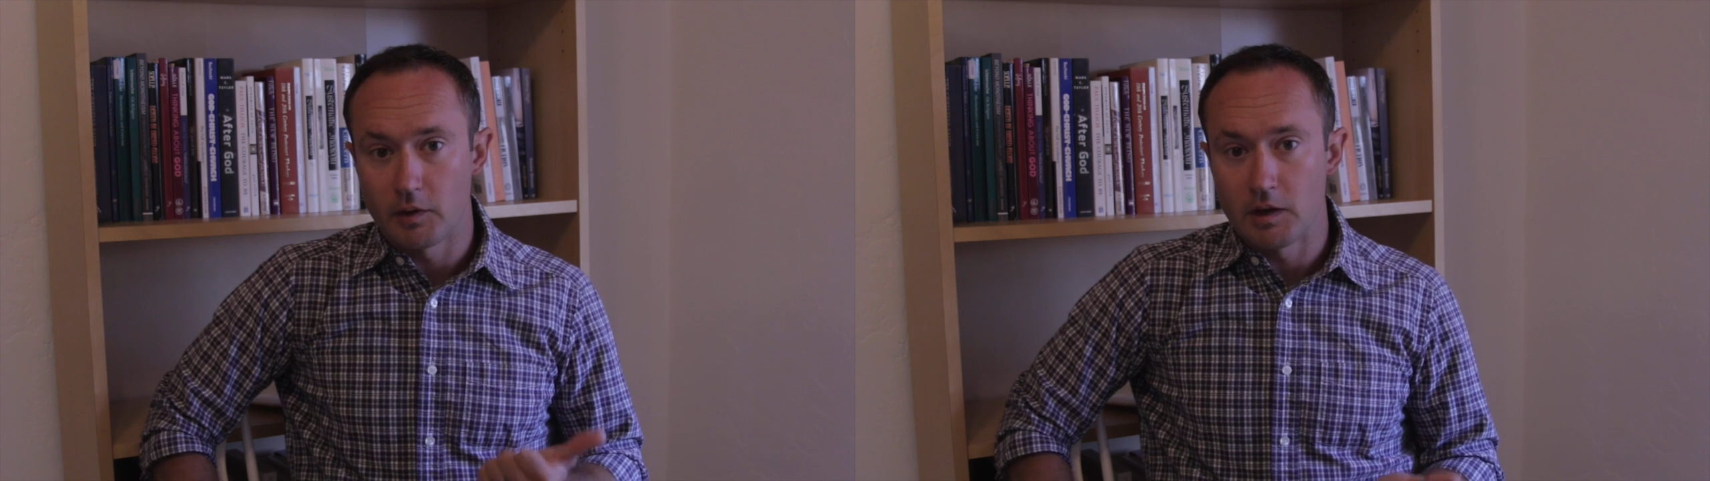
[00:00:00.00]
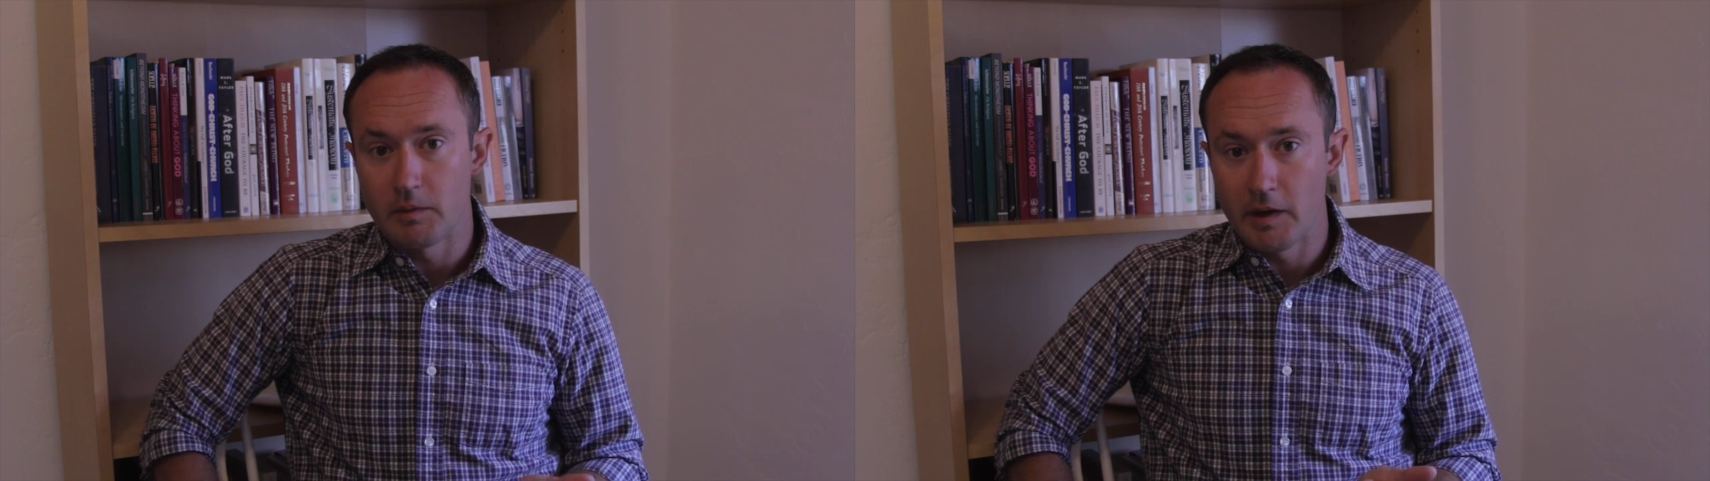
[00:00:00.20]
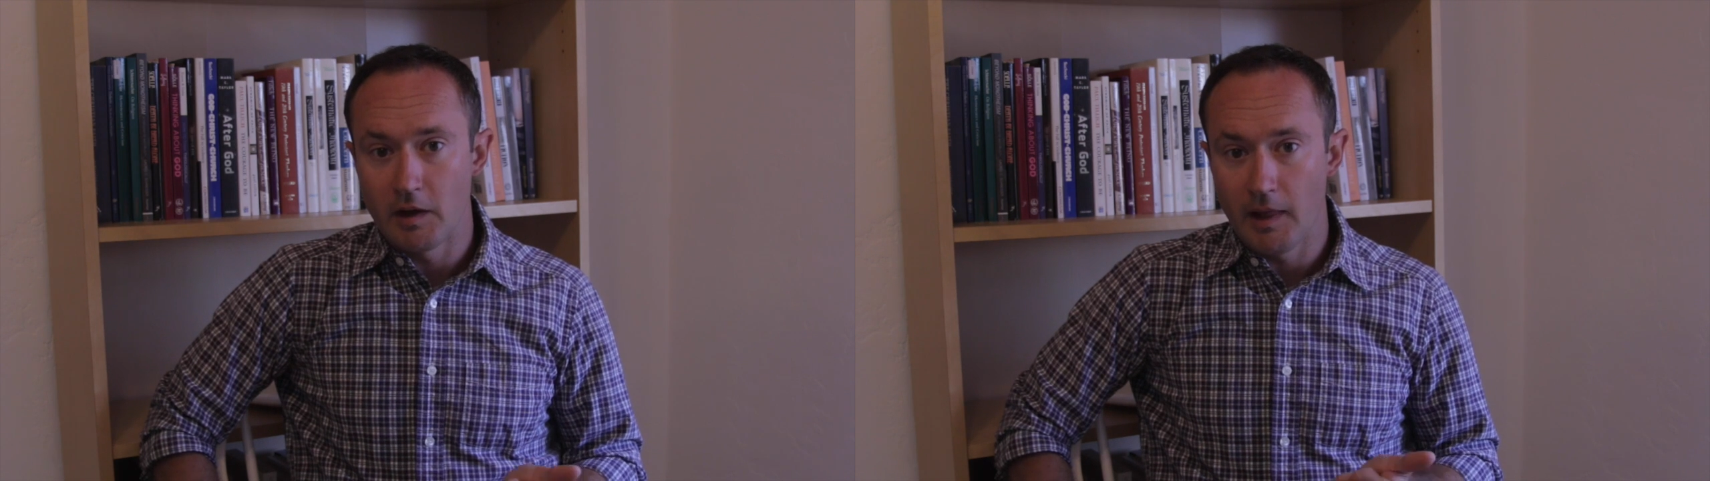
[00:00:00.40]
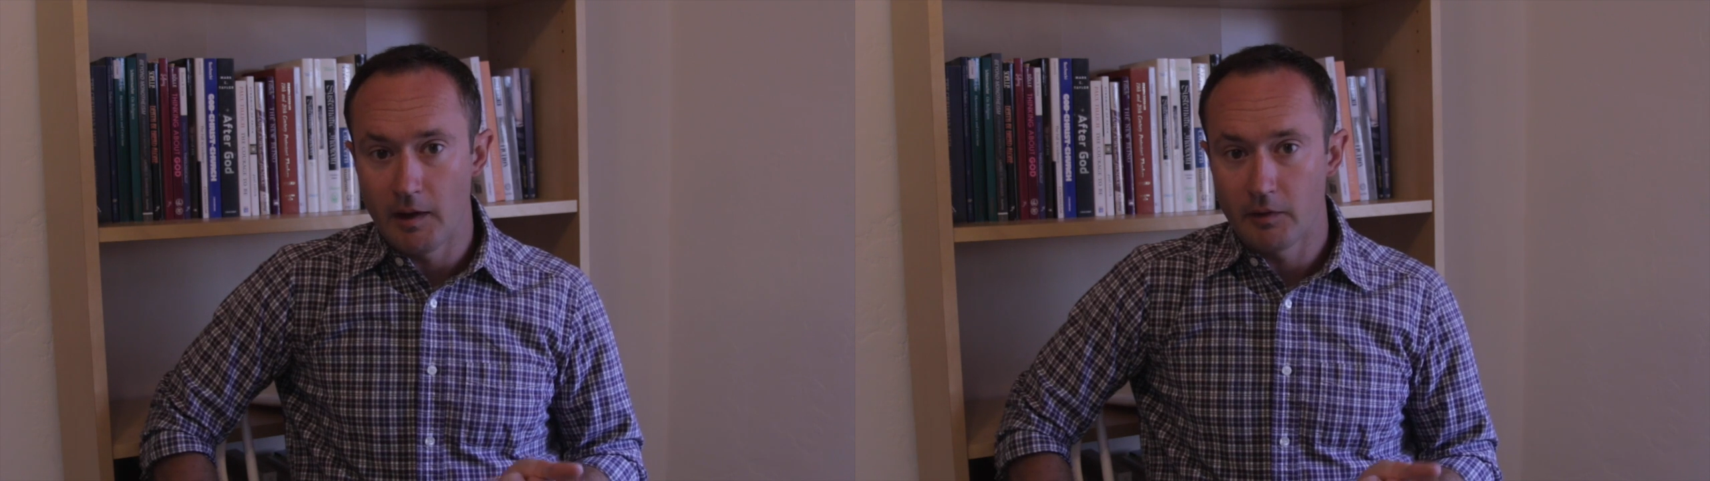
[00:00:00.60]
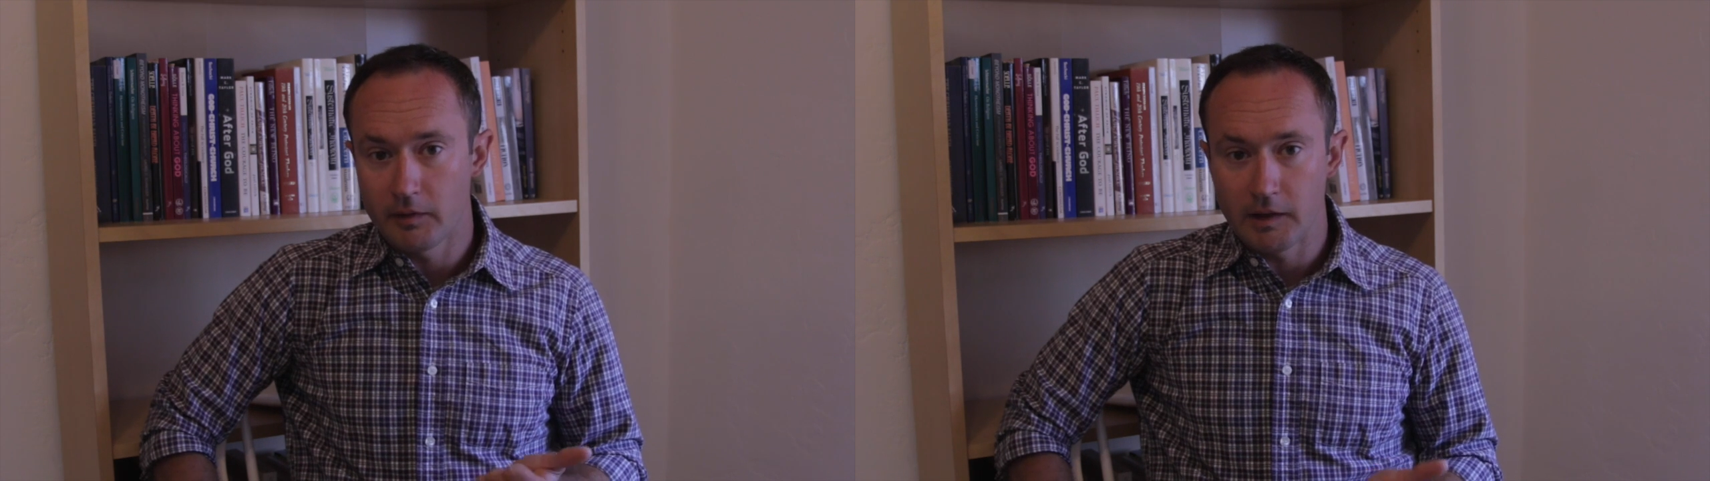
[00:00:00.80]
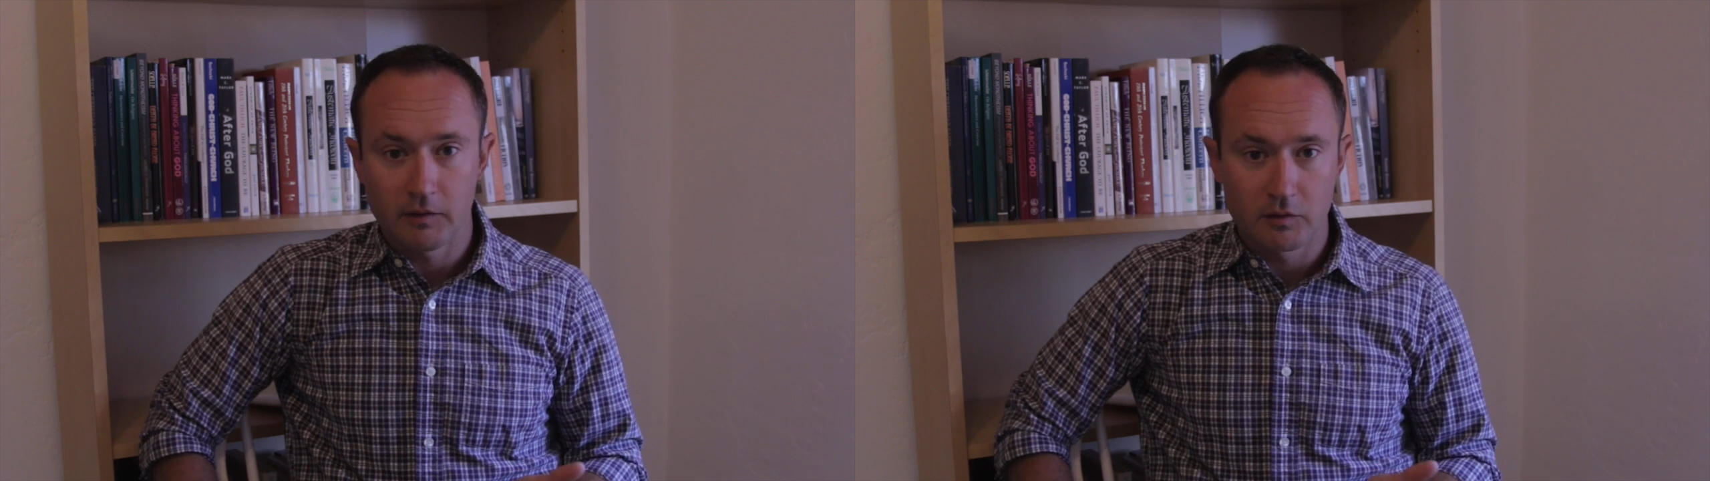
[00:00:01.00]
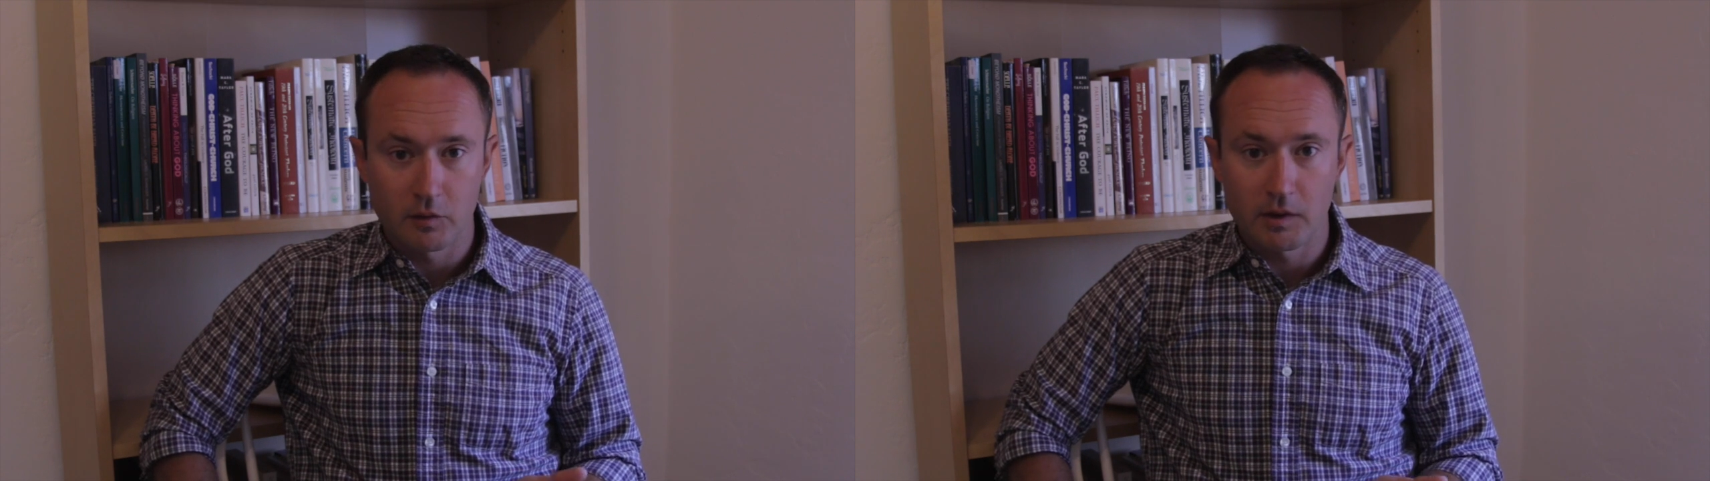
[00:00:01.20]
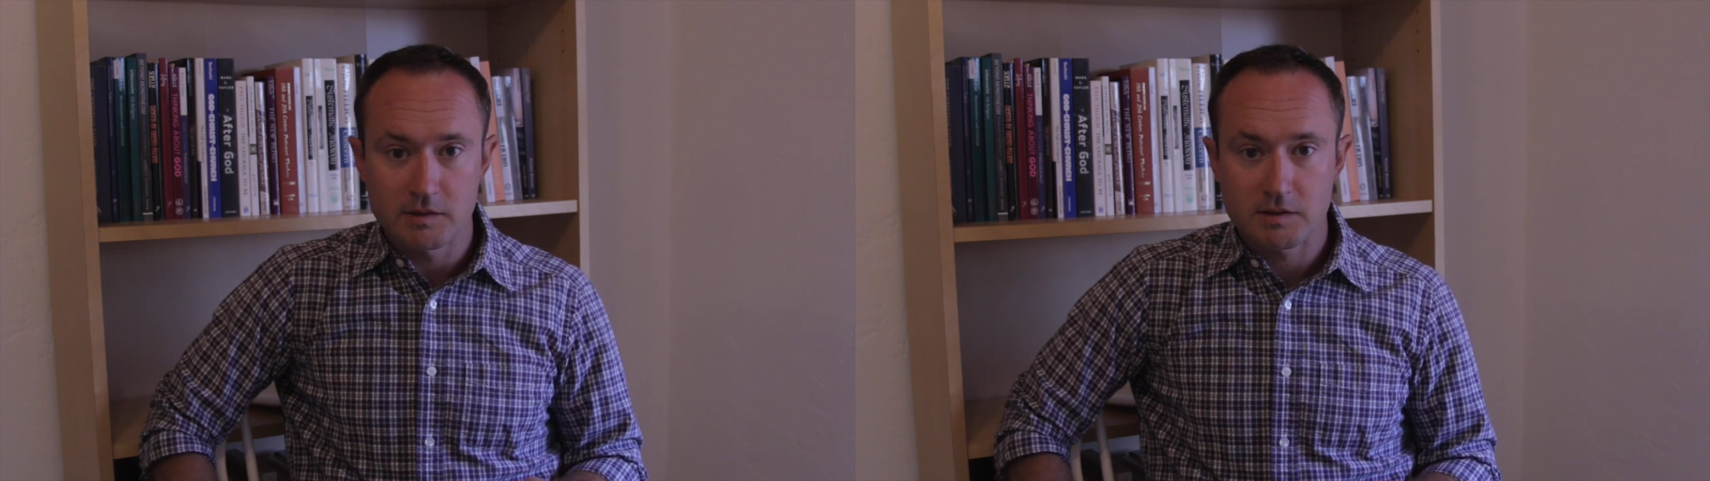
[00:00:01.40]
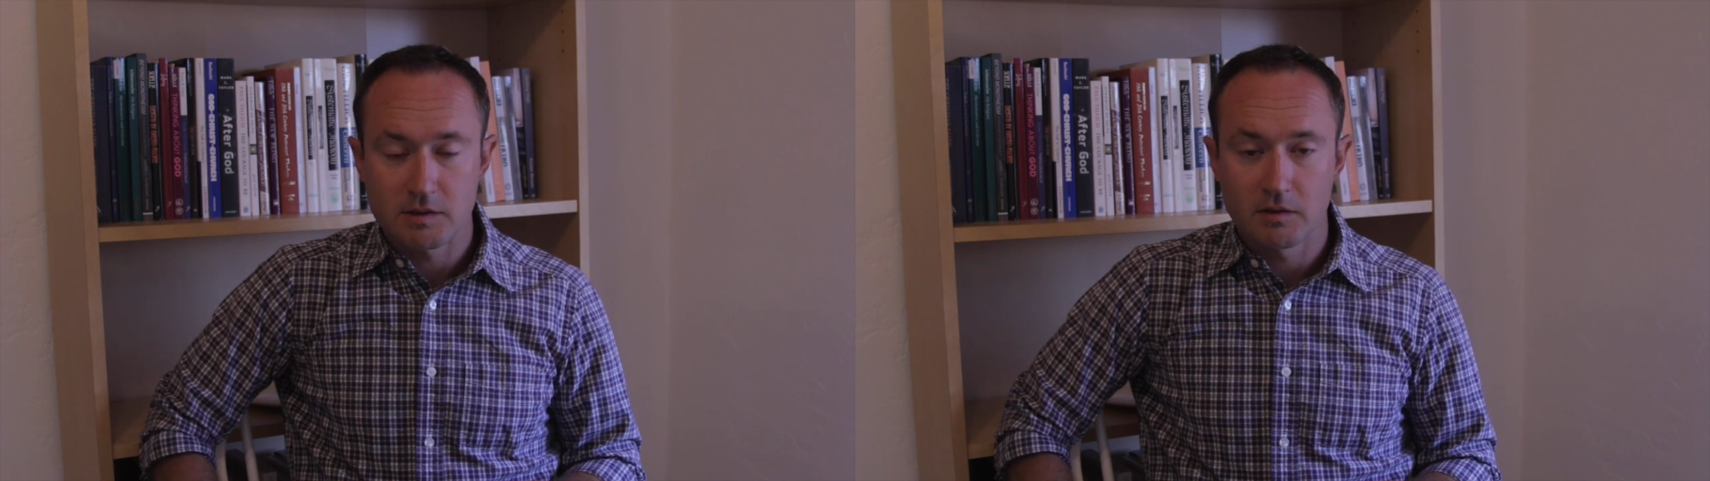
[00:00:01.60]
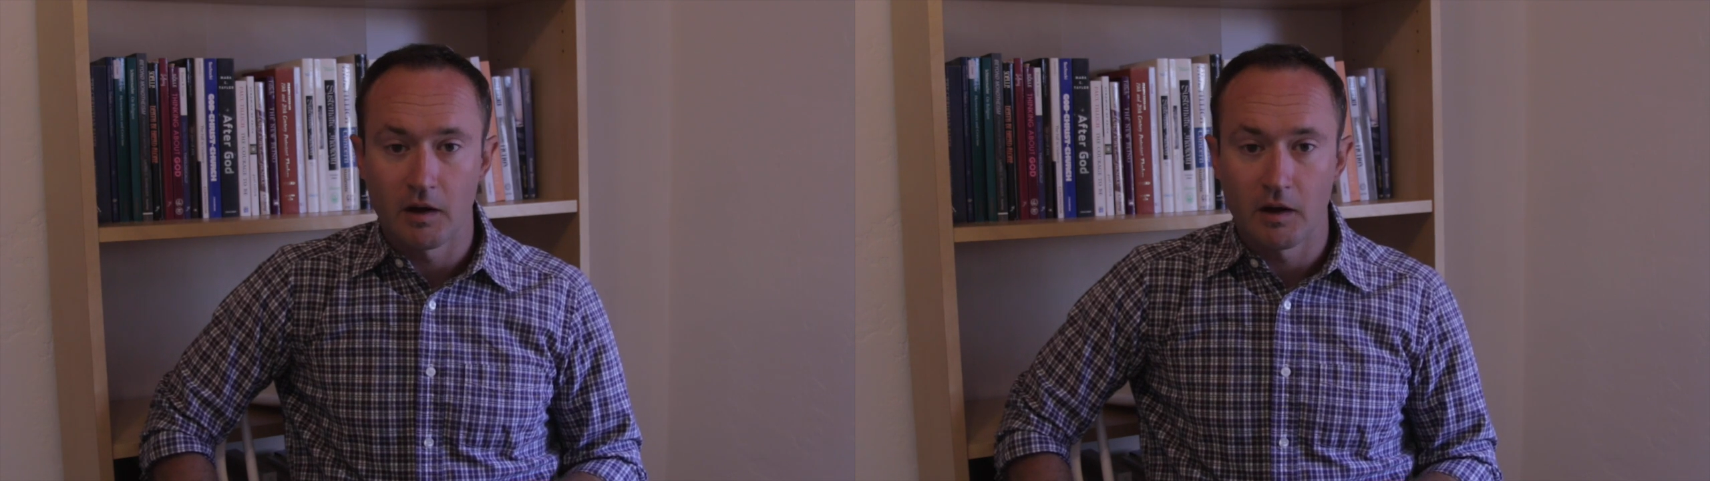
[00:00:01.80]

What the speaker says: email out a link to it,